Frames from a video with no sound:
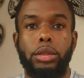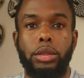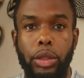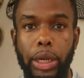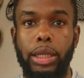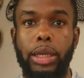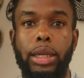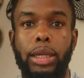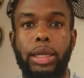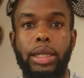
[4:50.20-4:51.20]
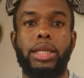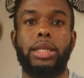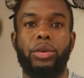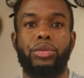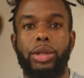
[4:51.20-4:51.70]
All right, let's sit
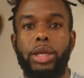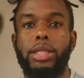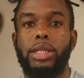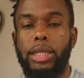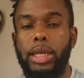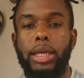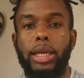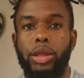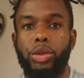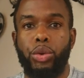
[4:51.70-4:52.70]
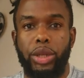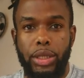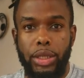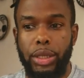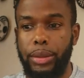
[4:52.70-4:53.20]
down for this and get through
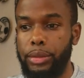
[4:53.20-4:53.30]
this.